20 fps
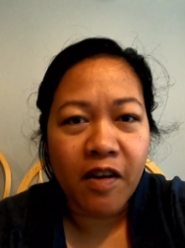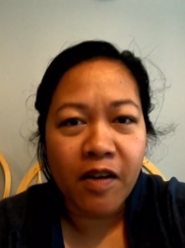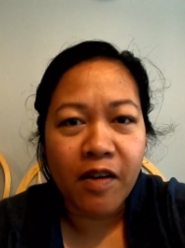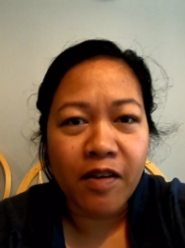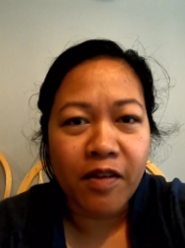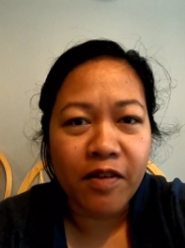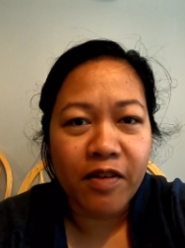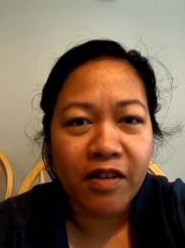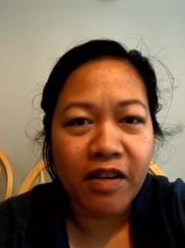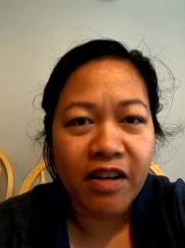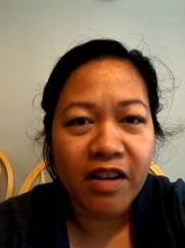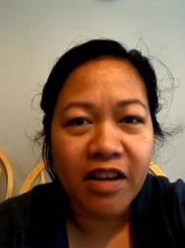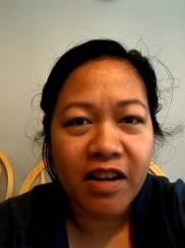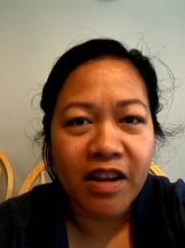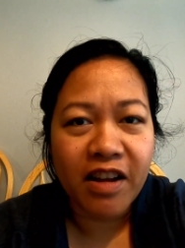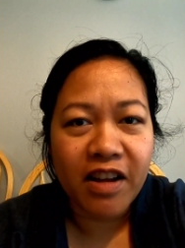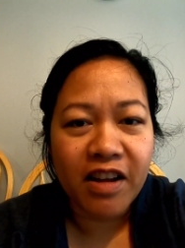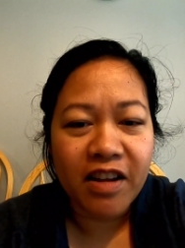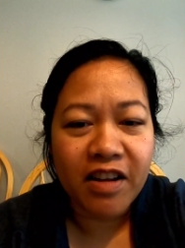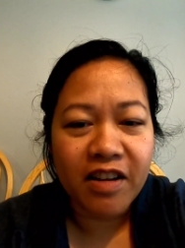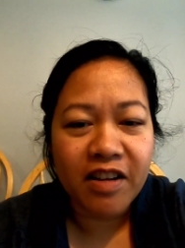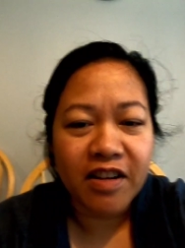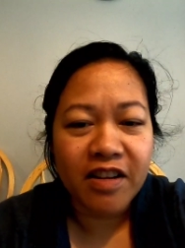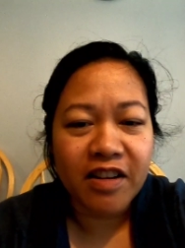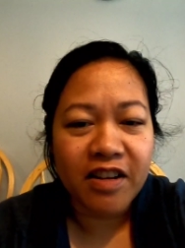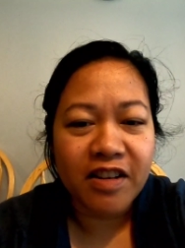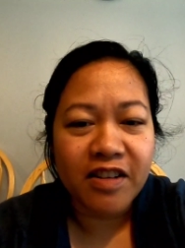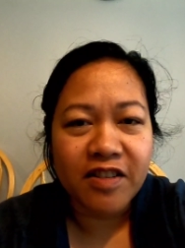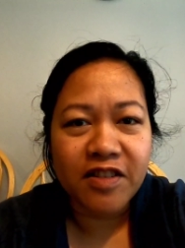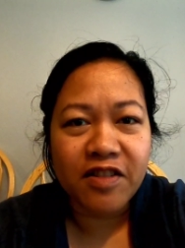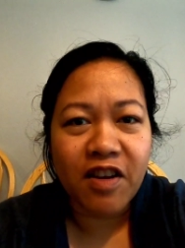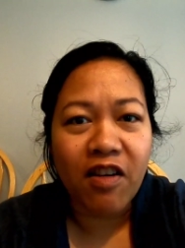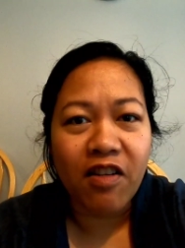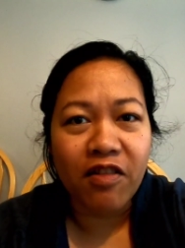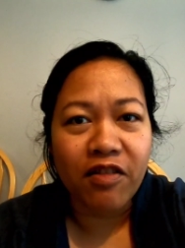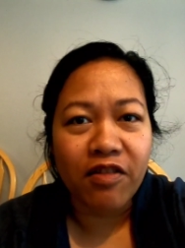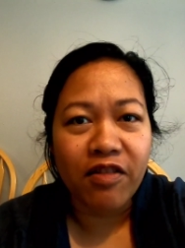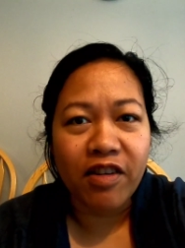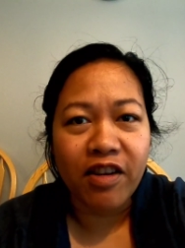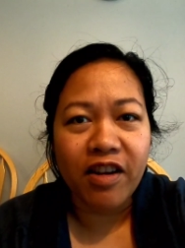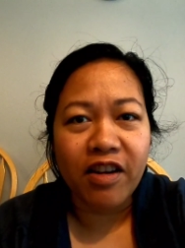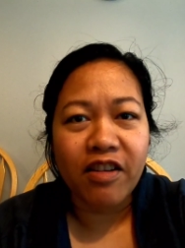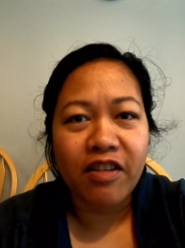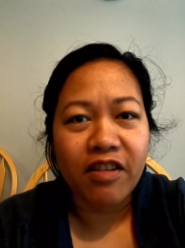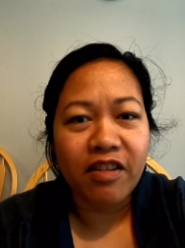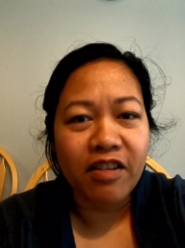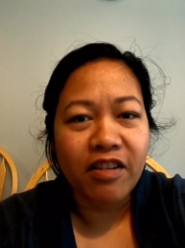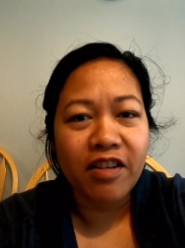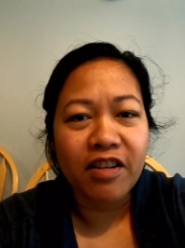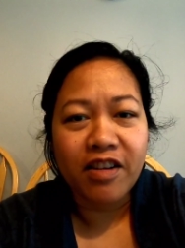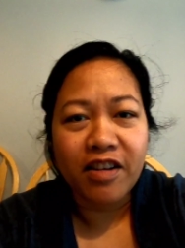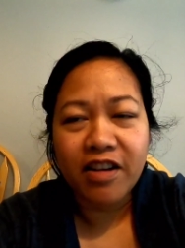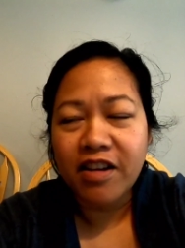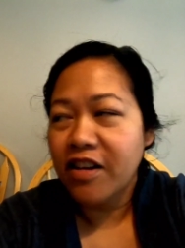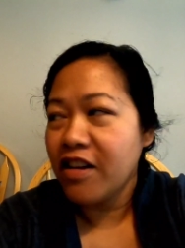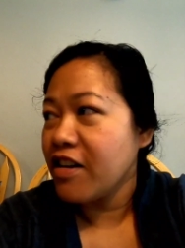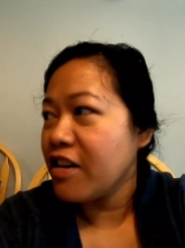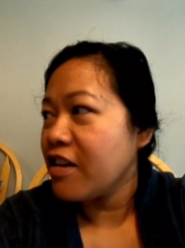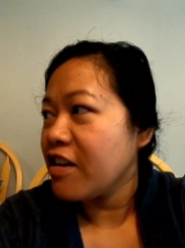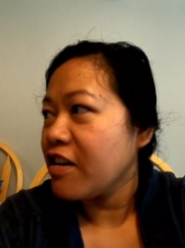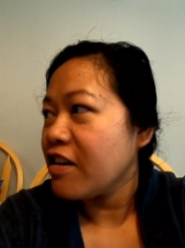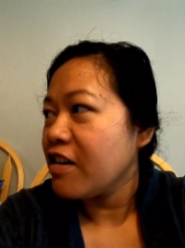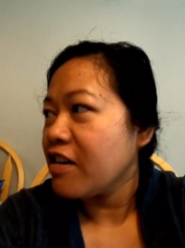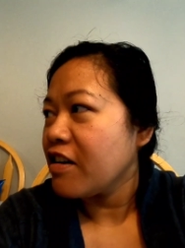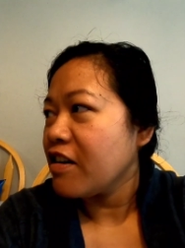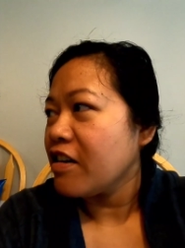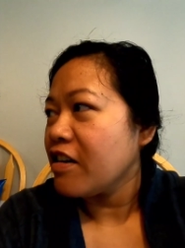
Hungry. He's hungry. What the hell?